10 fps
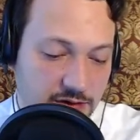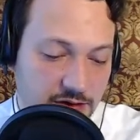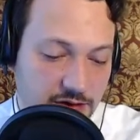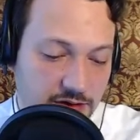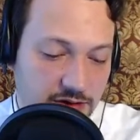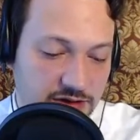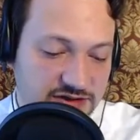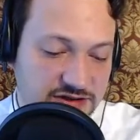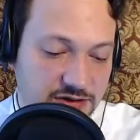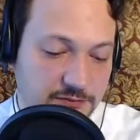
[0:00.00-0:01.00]
in
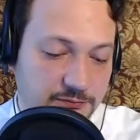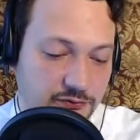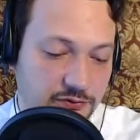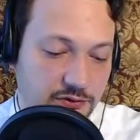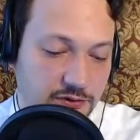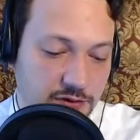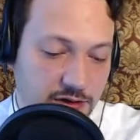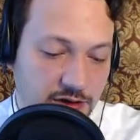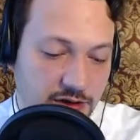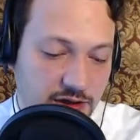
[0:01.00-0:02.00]
Singapore,
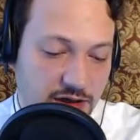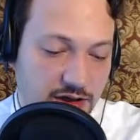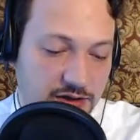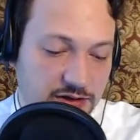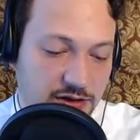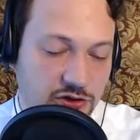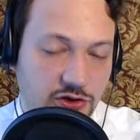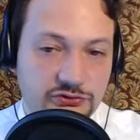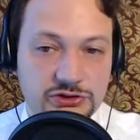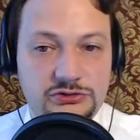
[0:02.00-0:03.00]
and in
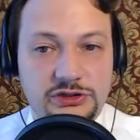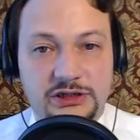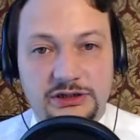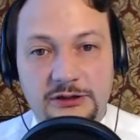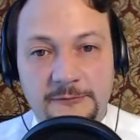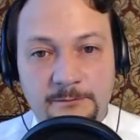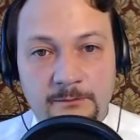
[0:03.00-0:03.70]
Australia.